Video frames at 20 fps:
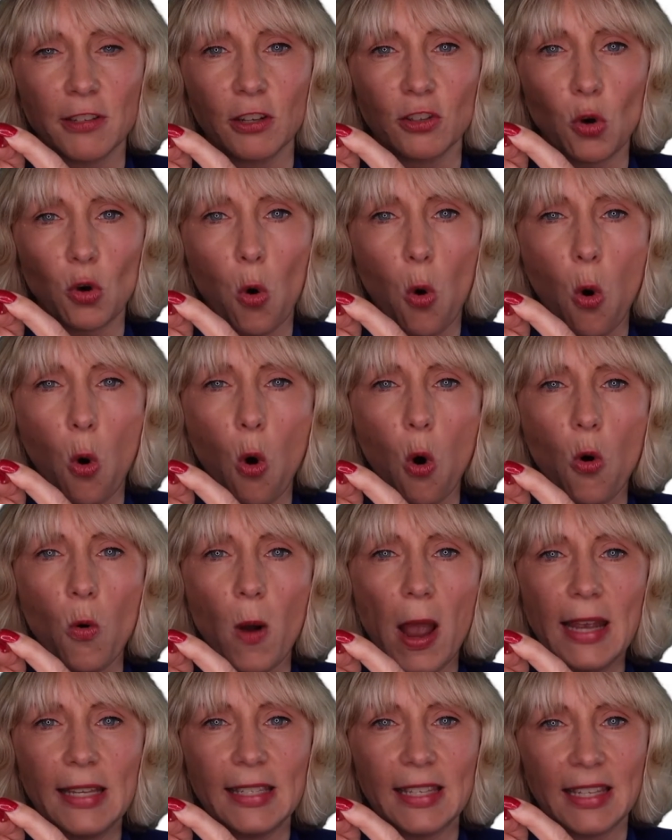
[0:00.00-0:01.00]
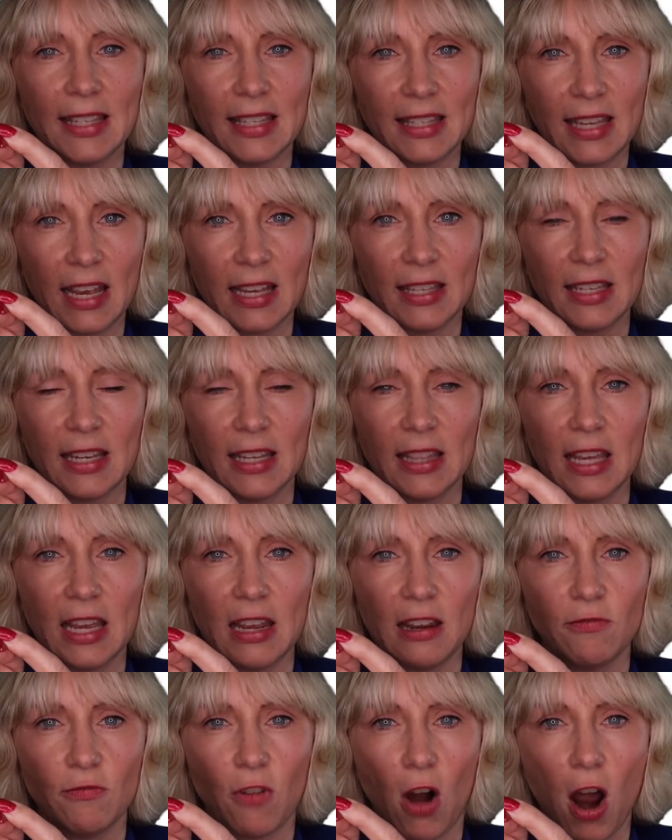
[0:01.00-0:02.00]
So it's always assessing
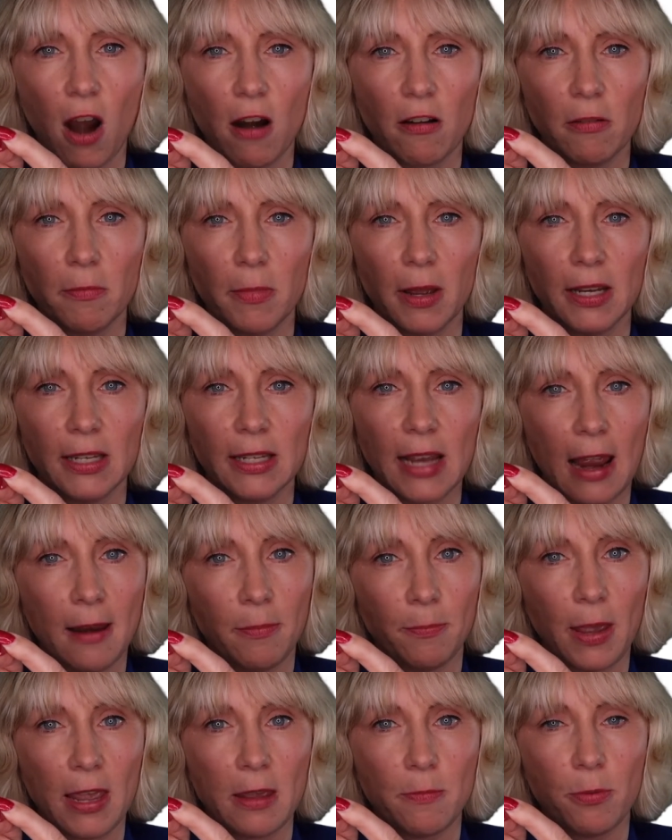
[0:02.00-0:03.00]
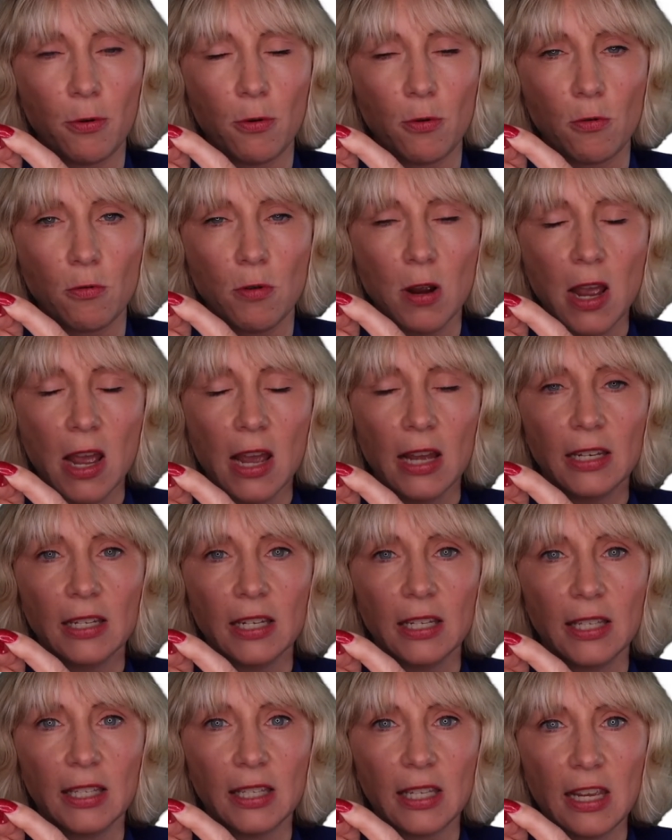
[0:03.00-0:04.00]
the environment and people
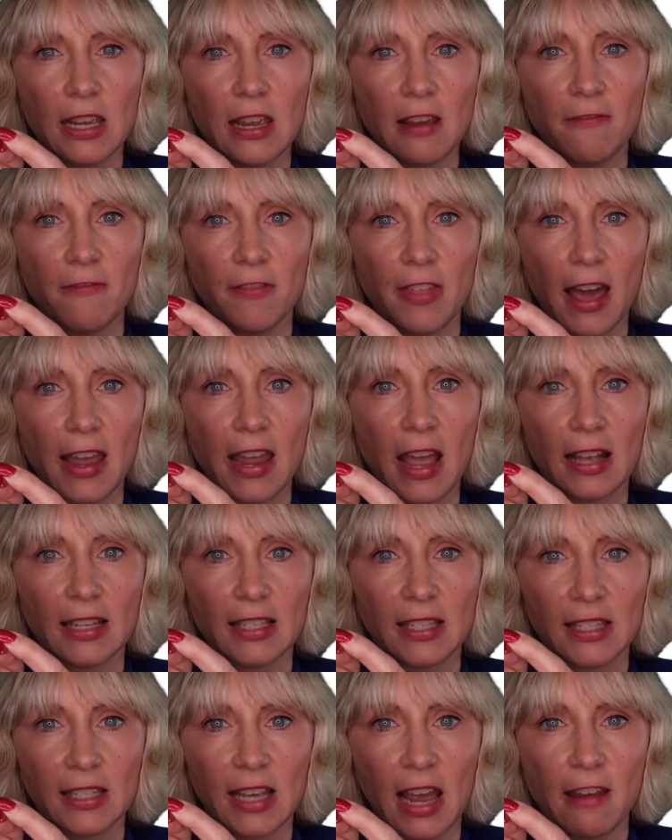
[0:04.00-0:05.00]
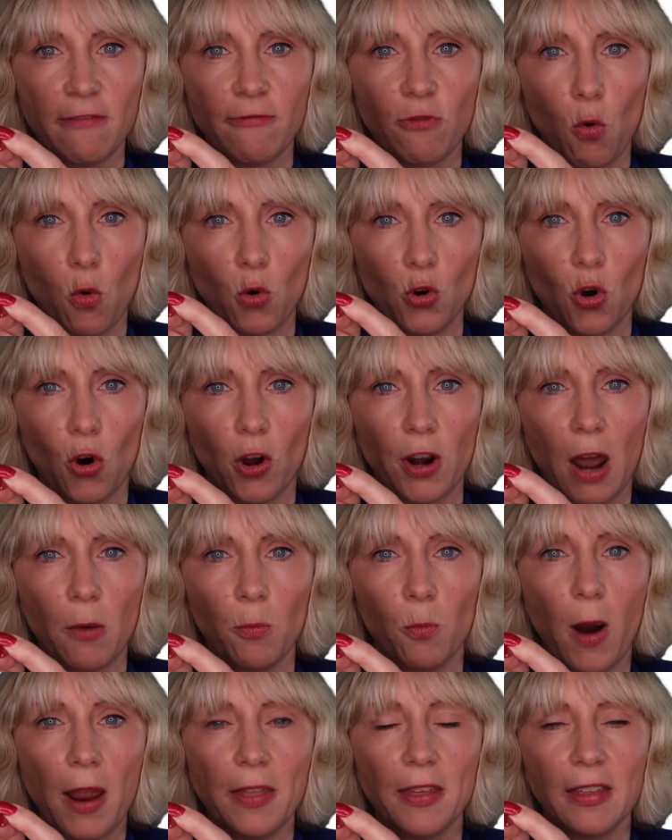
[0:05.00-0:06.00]
to see if they are safe or not,
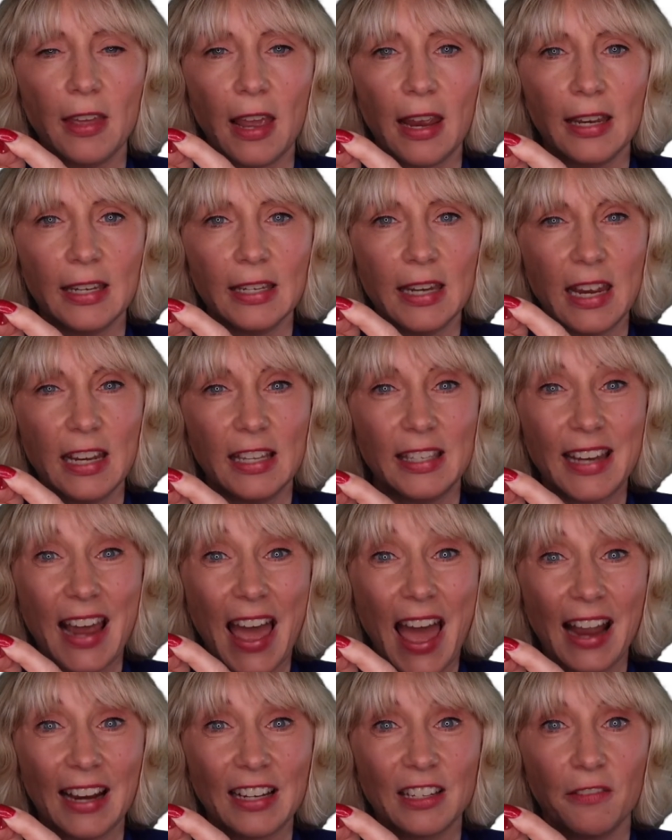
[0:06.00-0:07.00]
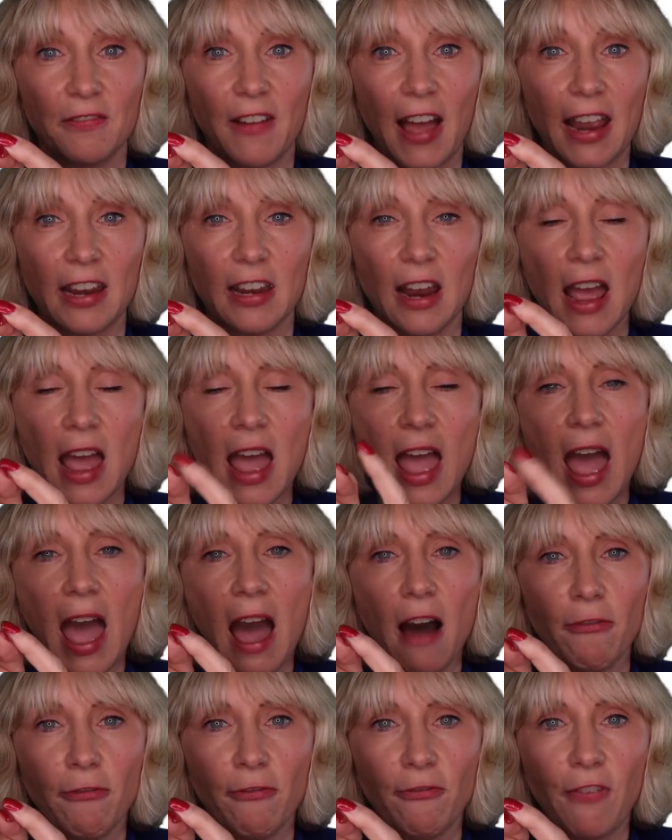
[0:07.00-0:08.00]
and whether it needs to activate
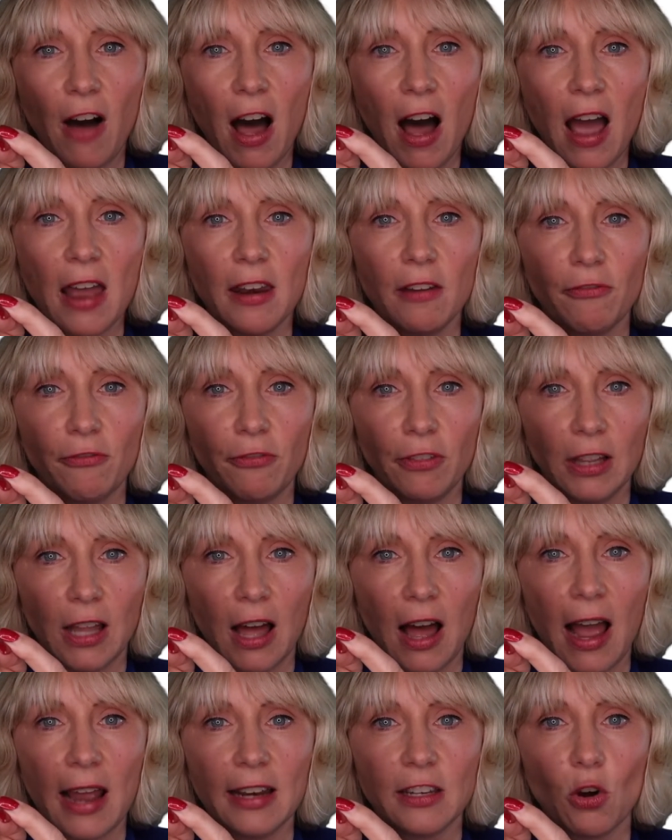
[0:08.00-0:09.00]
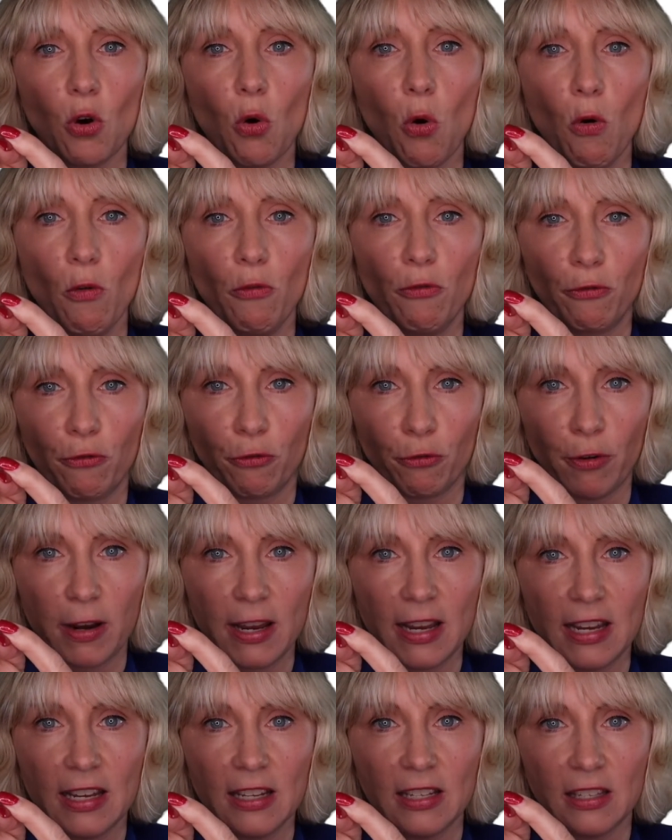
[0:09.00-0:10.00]
our fight, flight, or
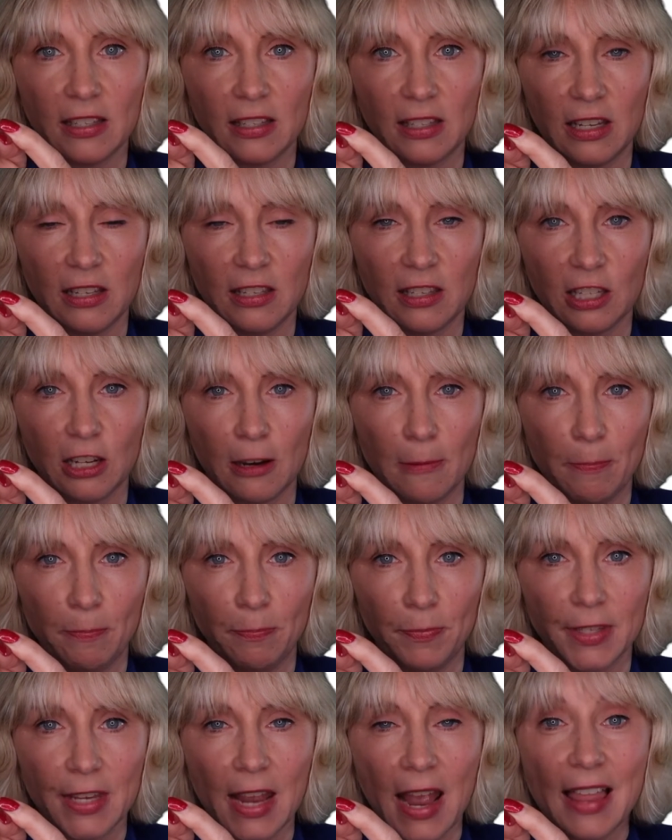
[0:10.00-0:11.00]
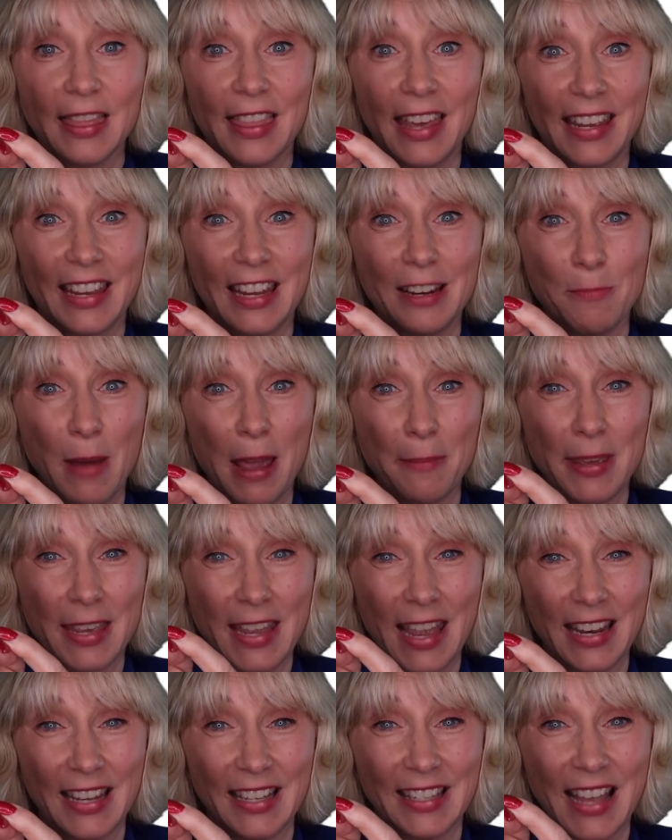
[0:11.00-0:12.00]
freeze systems that can maybe
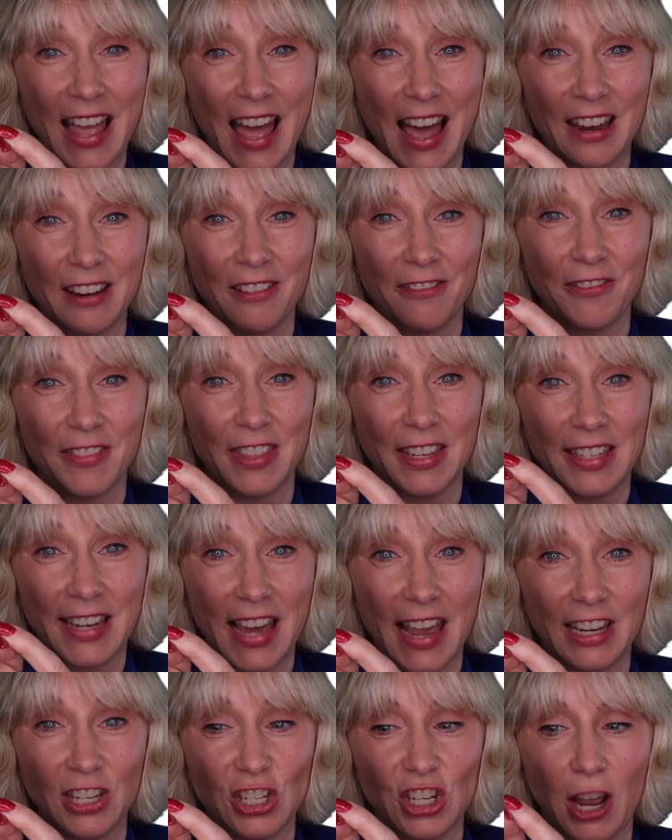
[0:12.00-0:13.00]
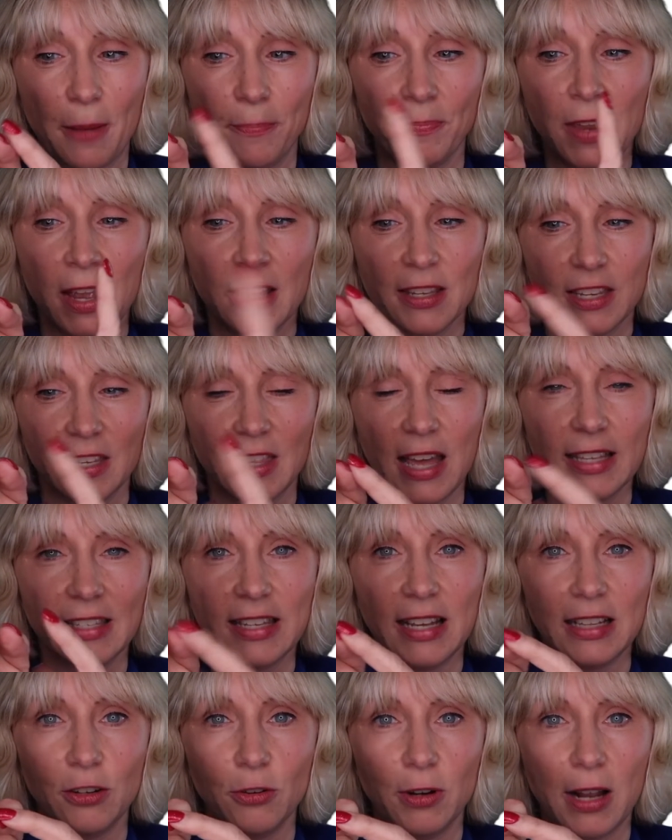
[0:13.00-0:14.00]
get us out of the danger. So
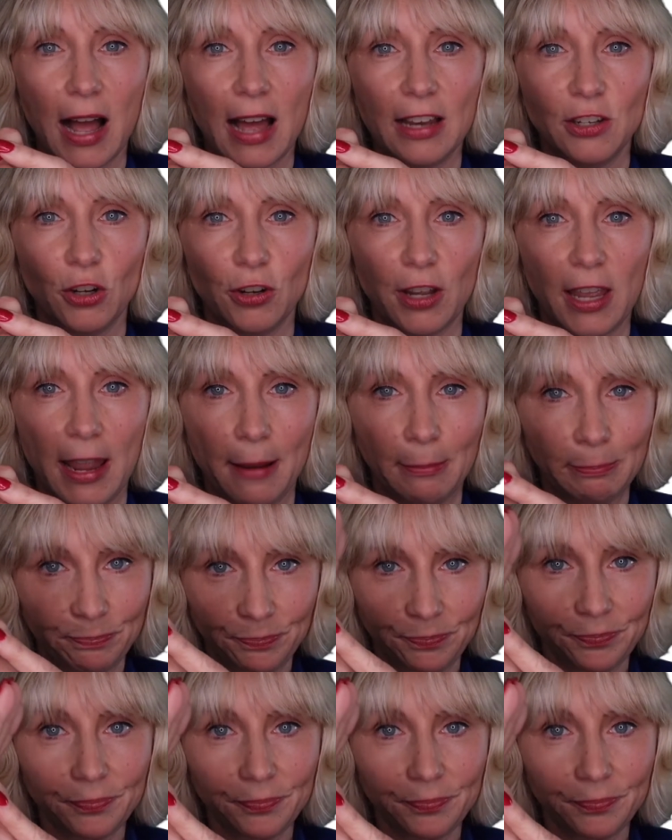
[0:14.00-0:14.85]
that's our little guard dog here.